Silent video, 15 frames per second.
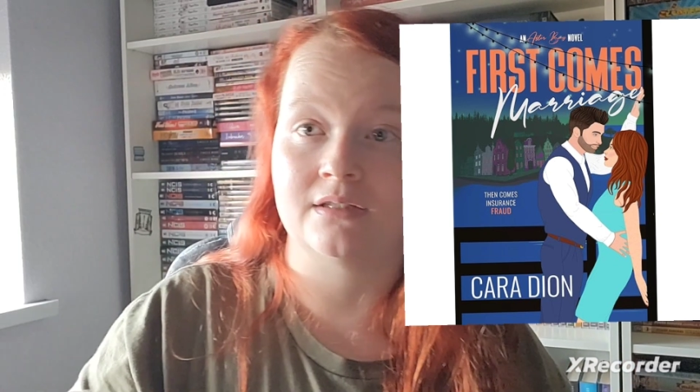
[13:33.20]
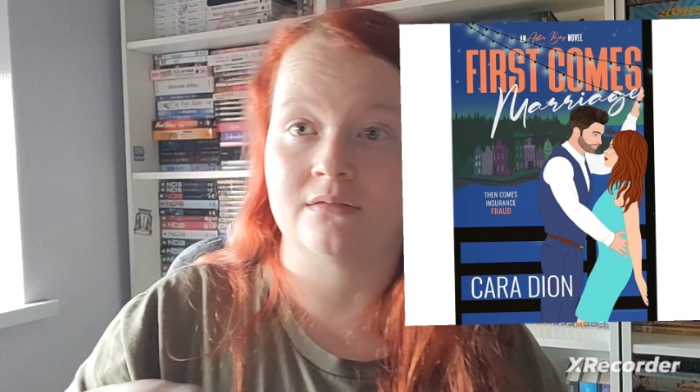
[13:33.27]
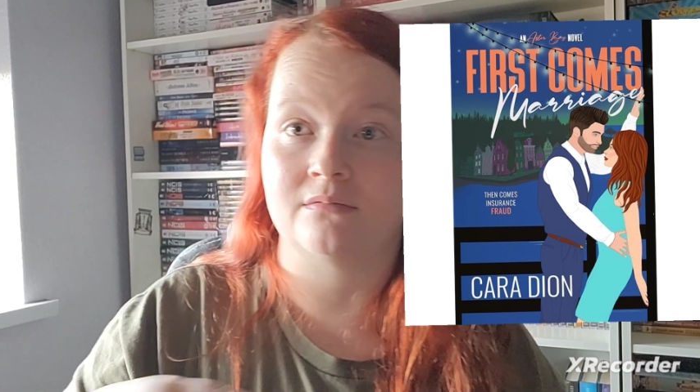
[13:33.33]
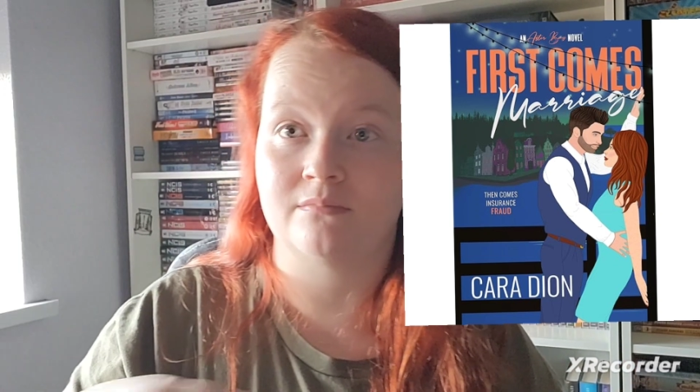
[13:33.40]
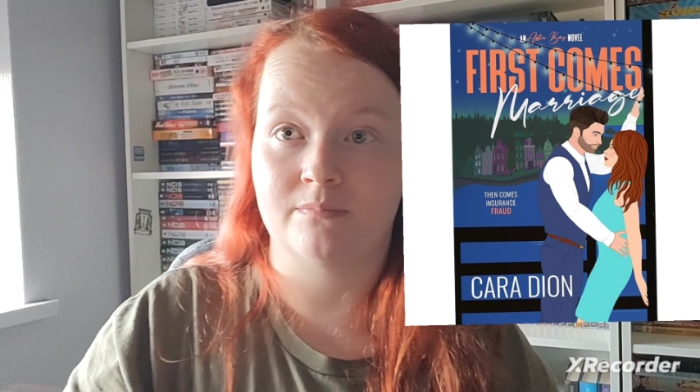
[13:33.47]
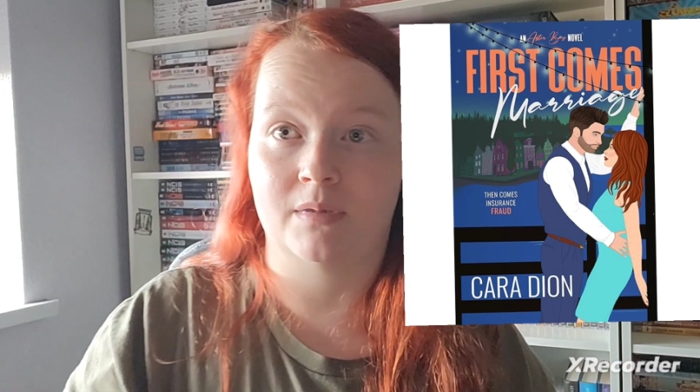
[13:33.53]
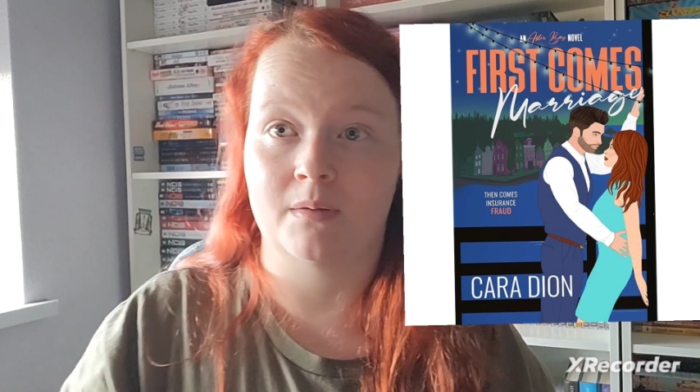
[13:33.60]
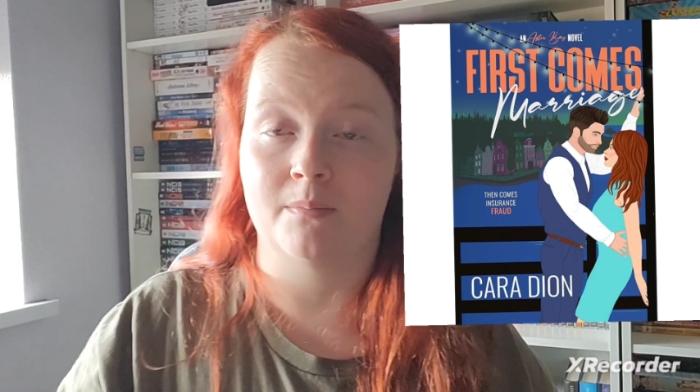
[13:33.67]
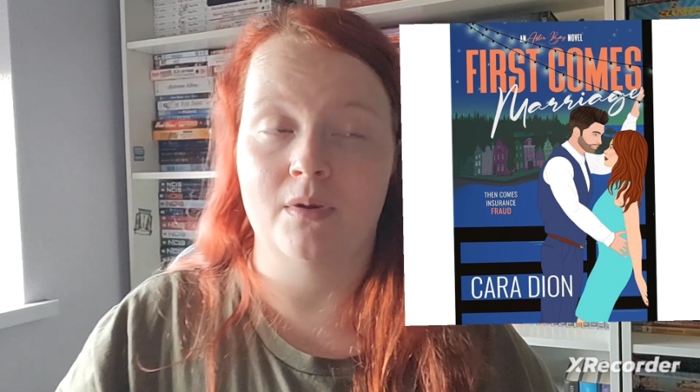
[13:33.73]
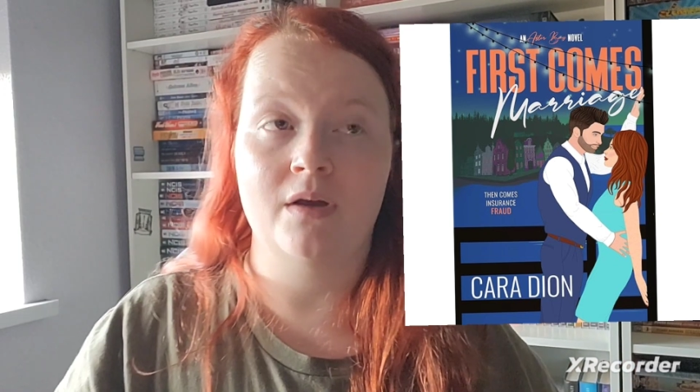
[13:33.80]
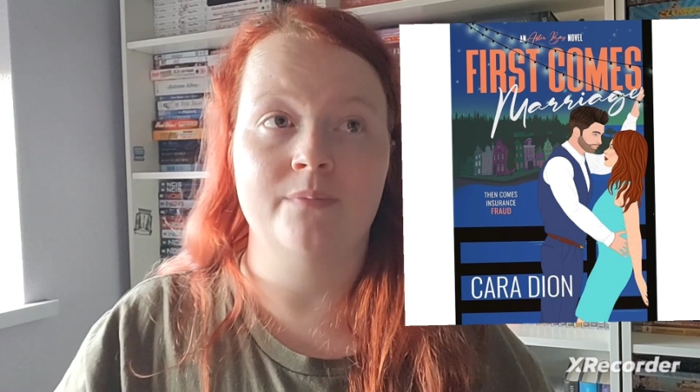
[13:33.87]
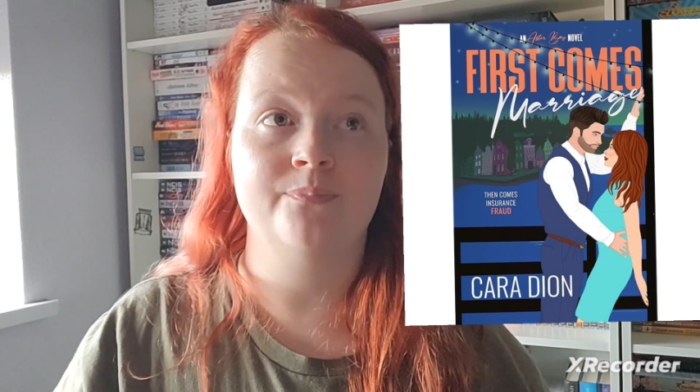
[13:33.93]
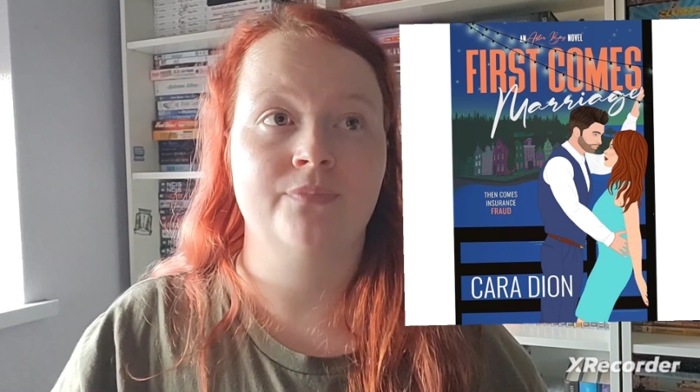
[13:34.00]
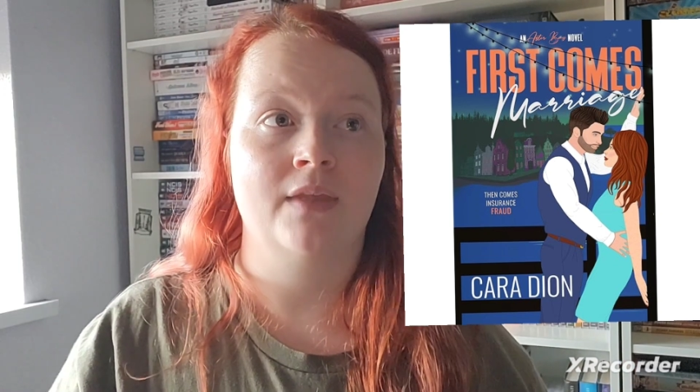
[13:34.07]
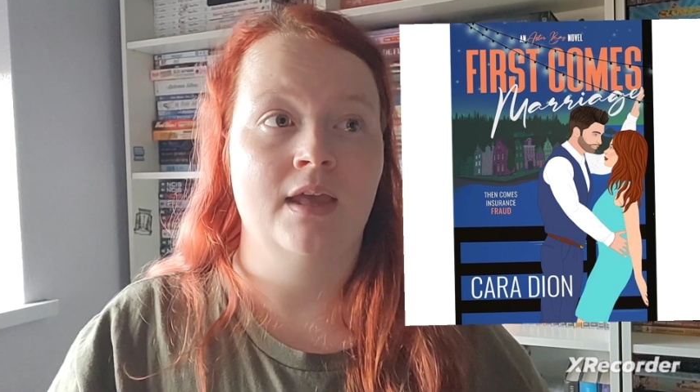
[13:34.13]
and blah
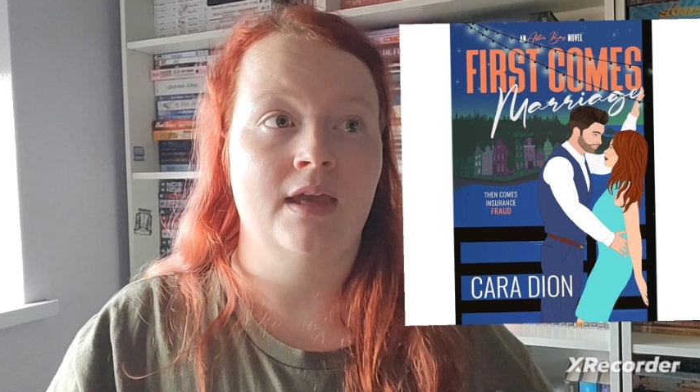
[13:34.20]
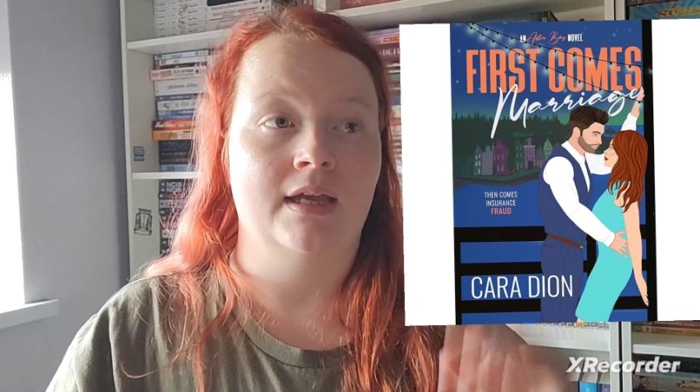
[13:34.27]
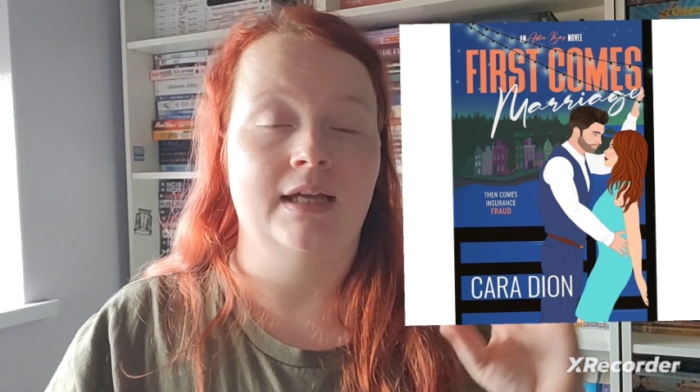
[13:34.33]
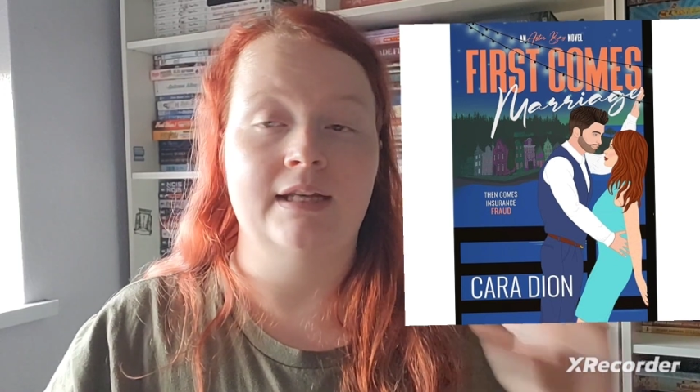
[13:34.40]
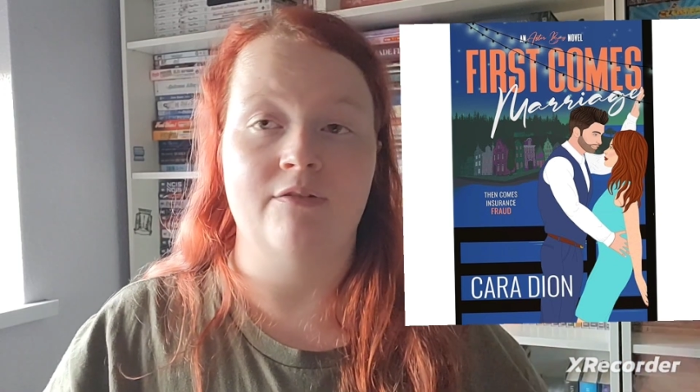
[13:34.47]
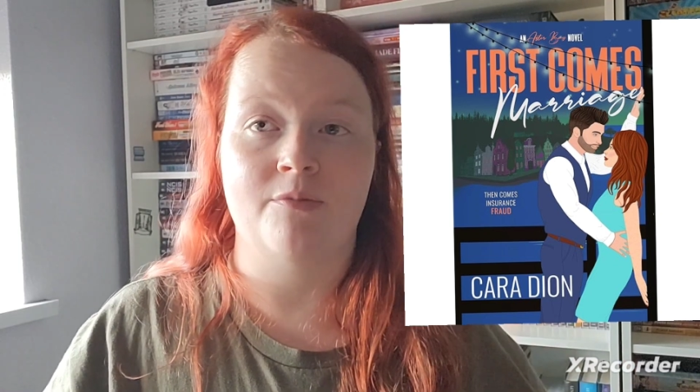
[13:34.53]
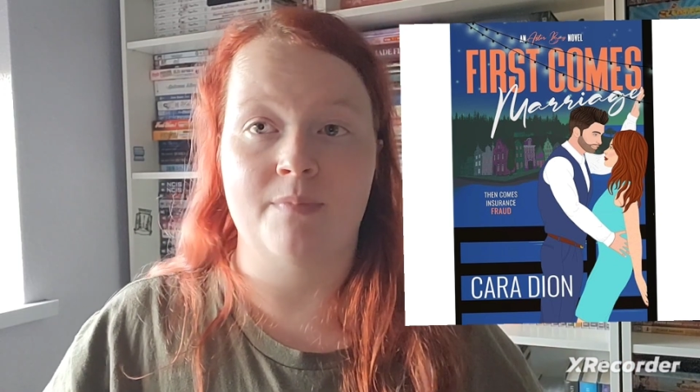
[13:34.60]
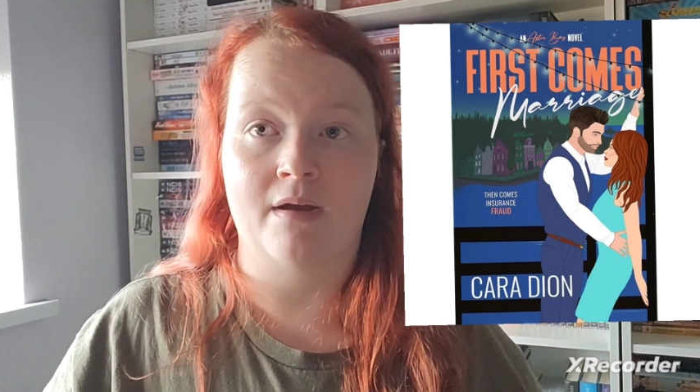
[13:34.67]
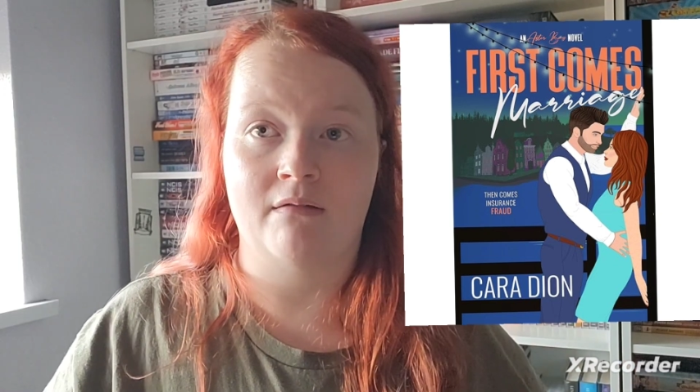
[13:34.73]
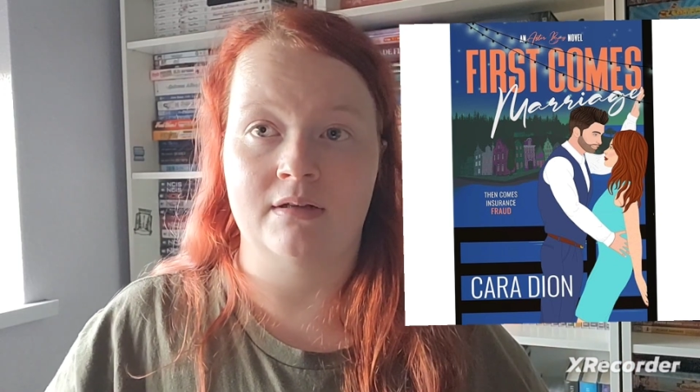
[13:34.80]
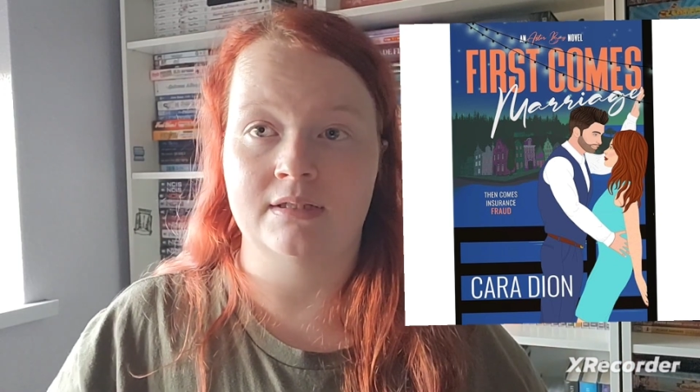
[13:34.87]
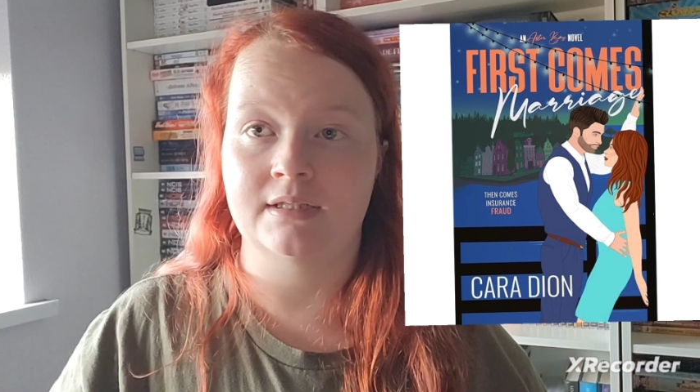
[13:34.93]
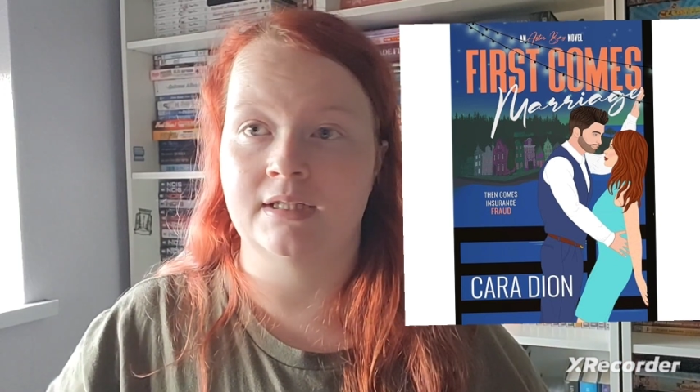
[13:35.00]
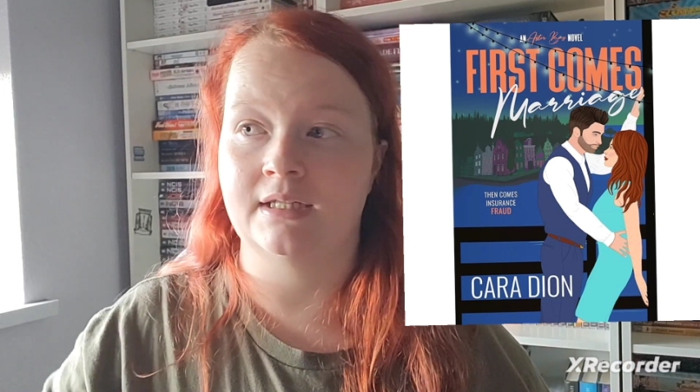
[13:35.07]
blah he never married